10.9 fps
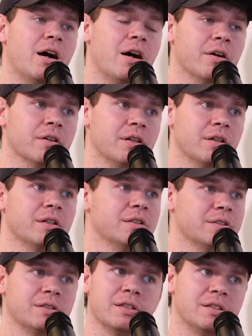And it was just like
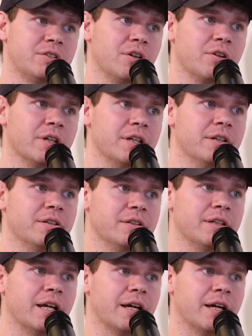adding this element to where I